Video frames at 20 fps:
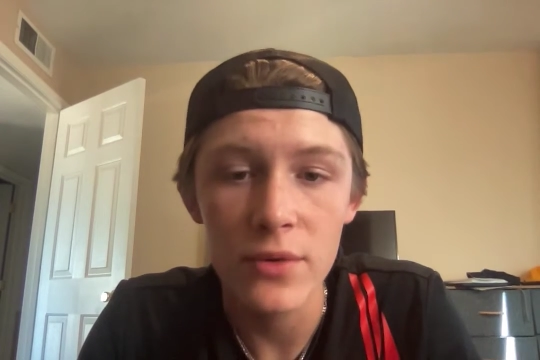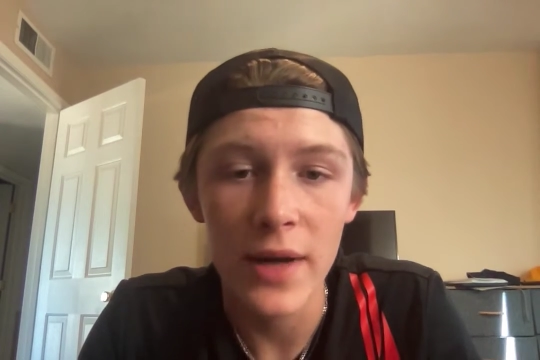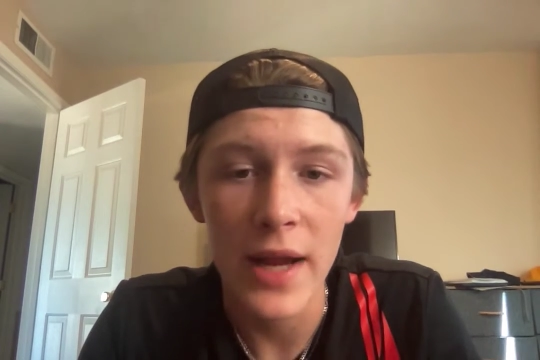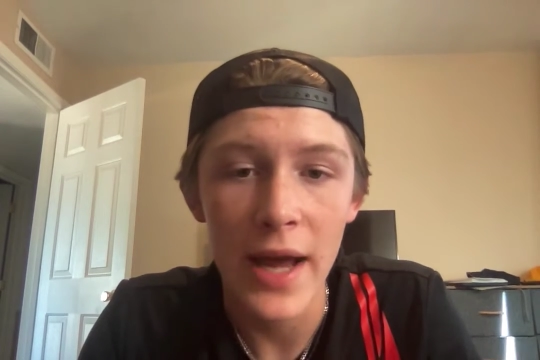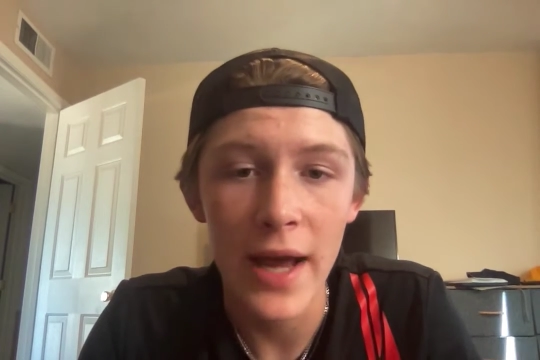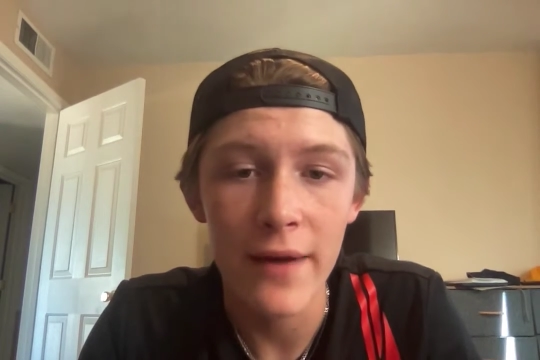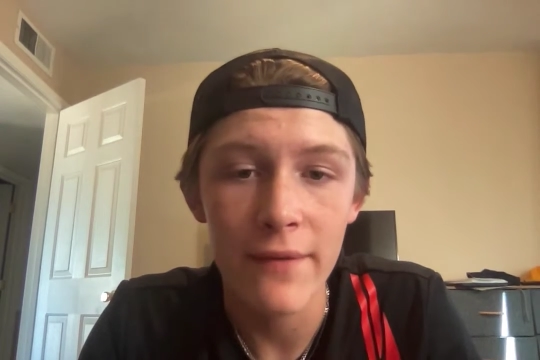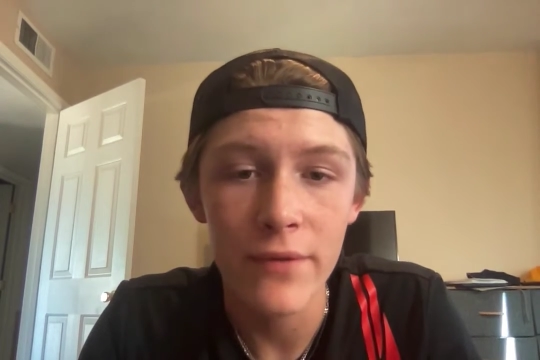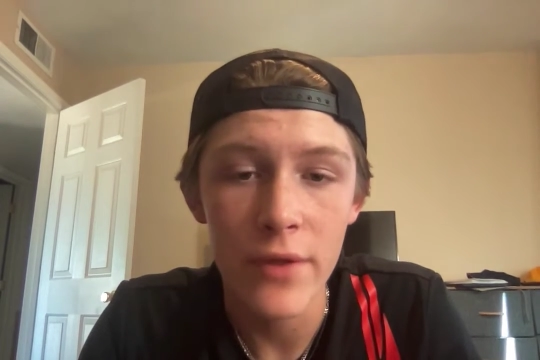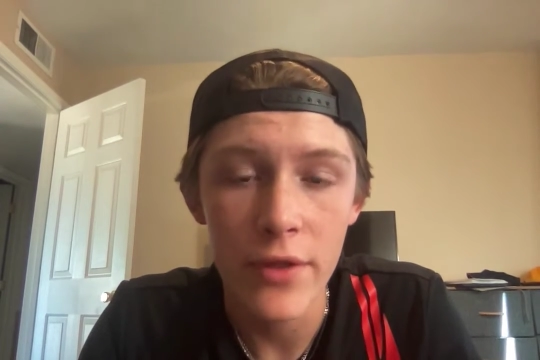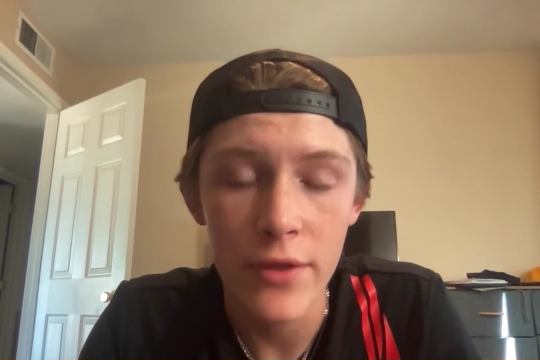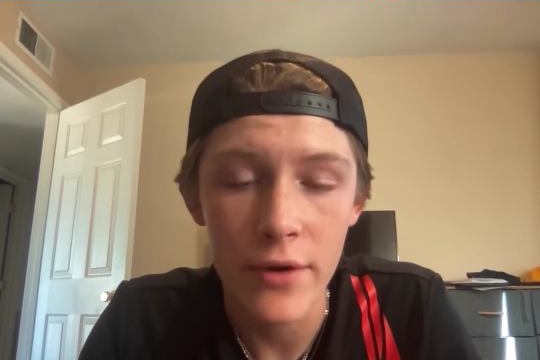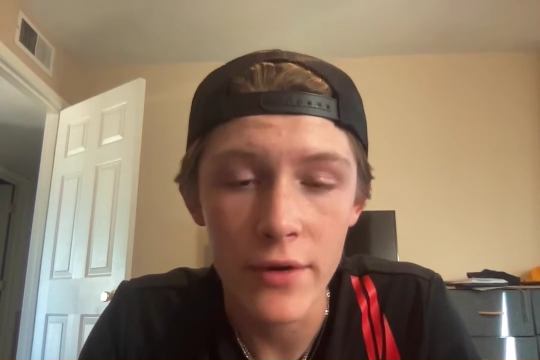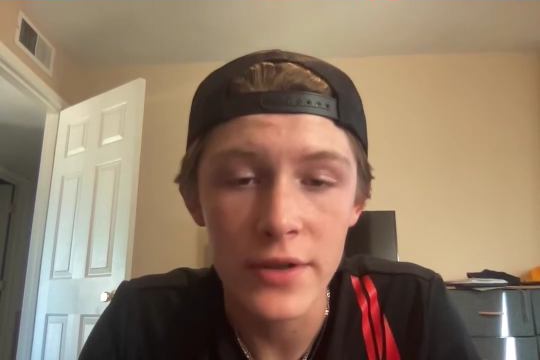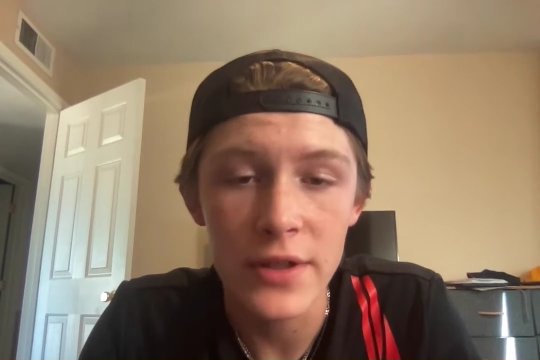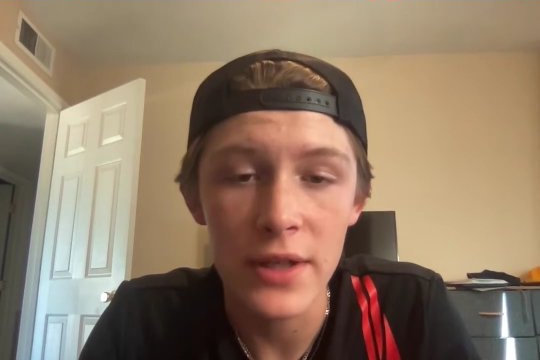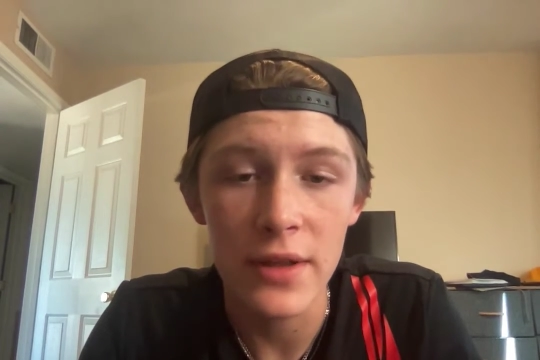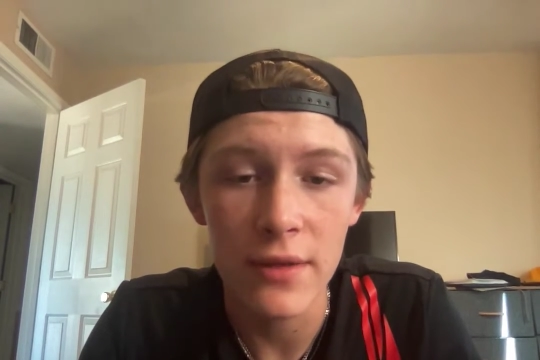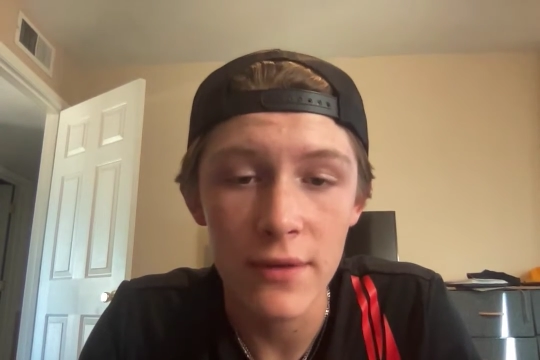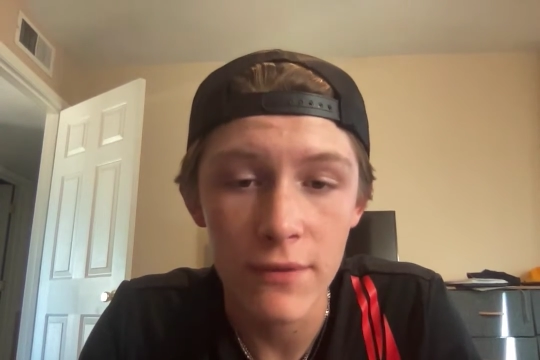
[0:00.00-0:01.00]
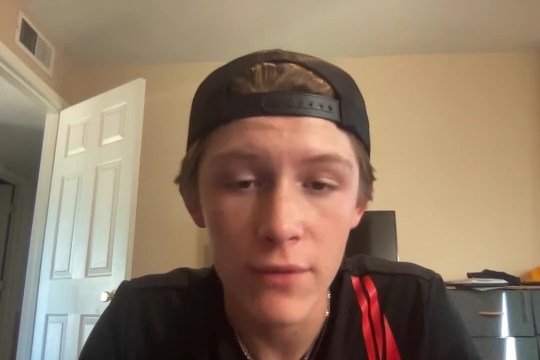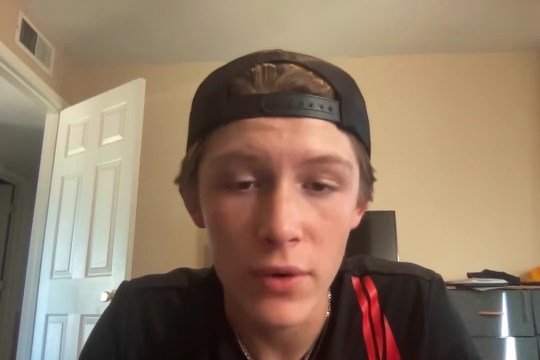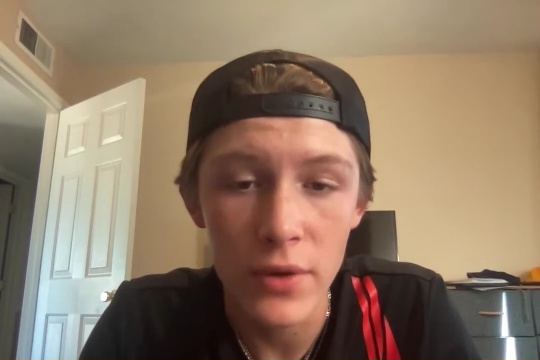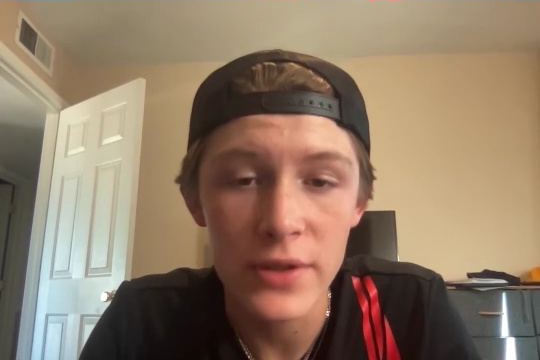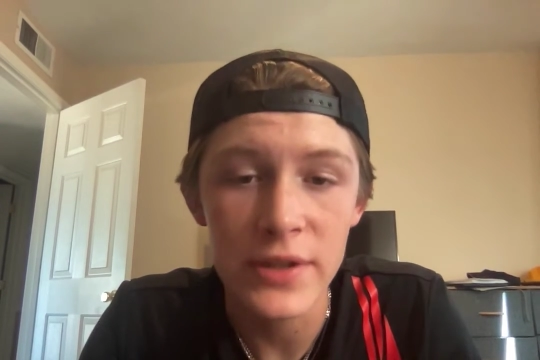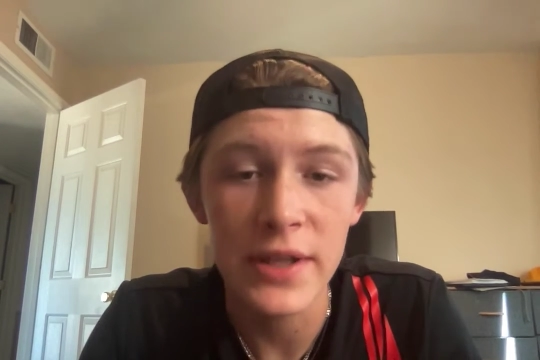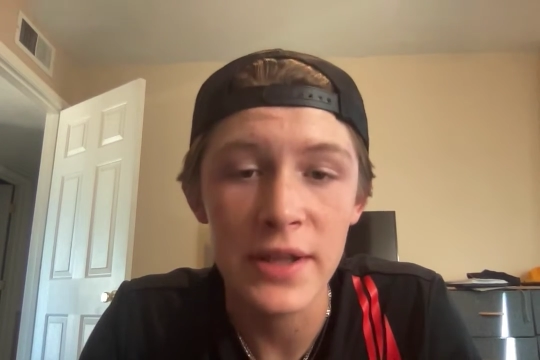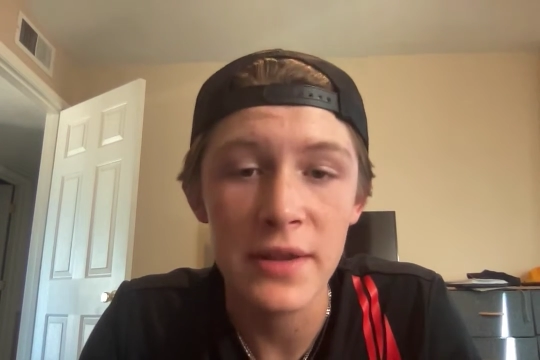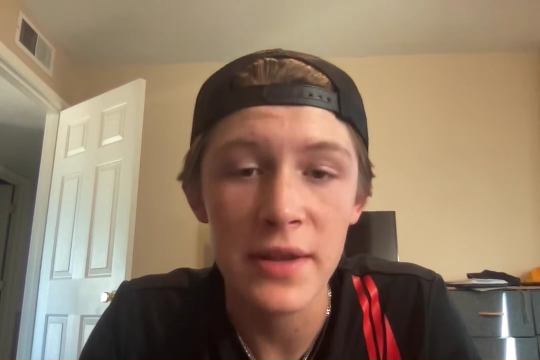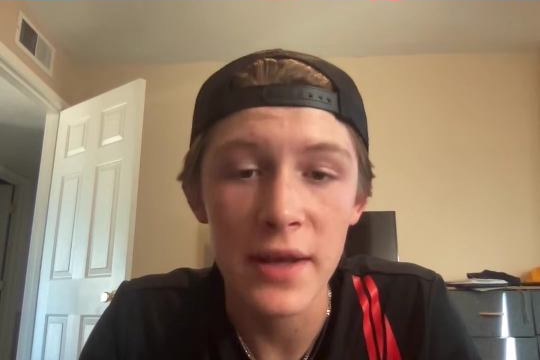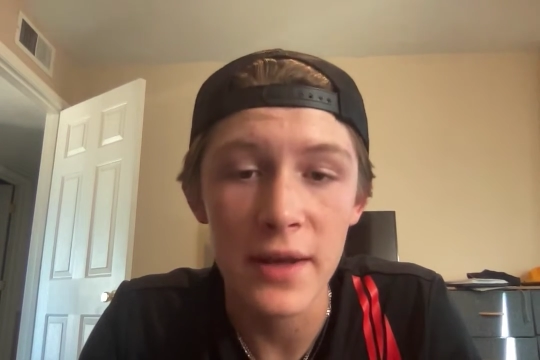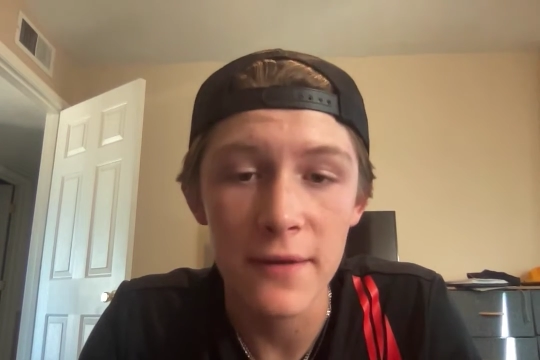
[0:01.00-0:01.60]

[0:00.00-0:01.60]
would have the 13th, 14th,